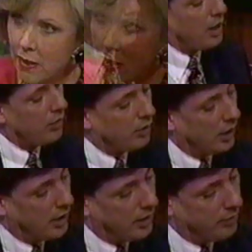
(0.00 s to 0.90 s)

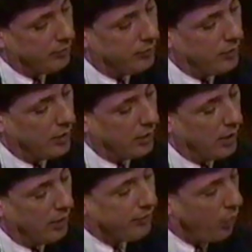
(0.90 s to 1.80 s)
No.
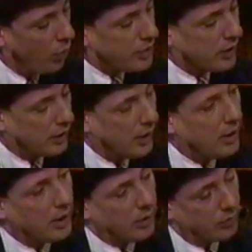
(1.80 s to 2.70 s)

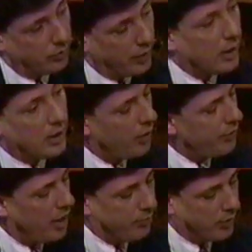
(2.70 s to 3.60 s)
Unfortunately, when I
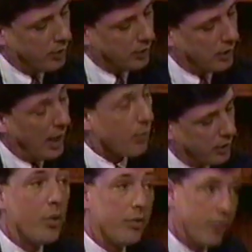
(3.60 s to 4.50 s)
wrote that book, I
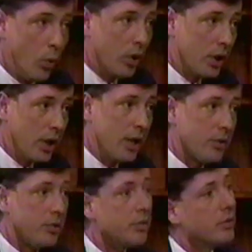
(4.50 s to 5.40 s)
wrote it for
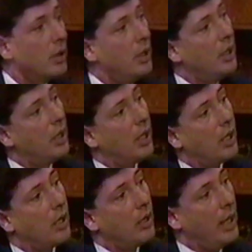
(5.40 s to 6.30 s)
collectors.
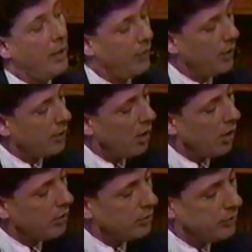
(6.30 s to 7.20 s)
And there
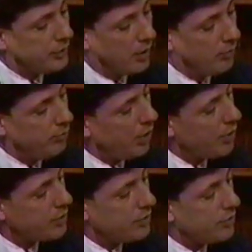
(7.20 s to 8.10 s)
are some
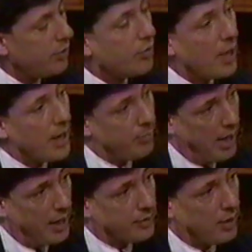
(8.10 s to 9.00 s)
persons who try to
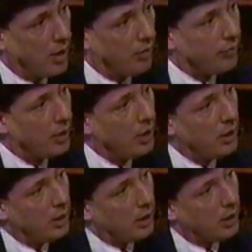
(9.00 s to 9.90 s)
pass off
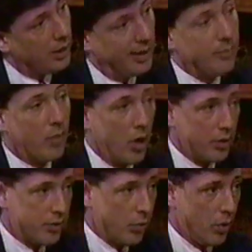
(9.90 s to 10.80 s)

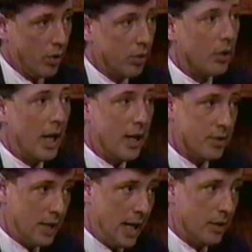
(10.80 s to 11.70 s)
unmarked swirl
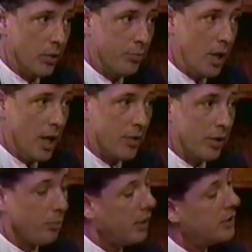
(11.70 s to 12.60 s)
as Niloak
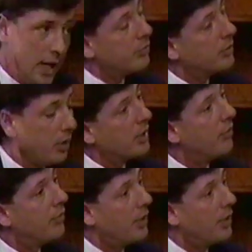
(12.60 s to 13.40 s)
pottery because it's become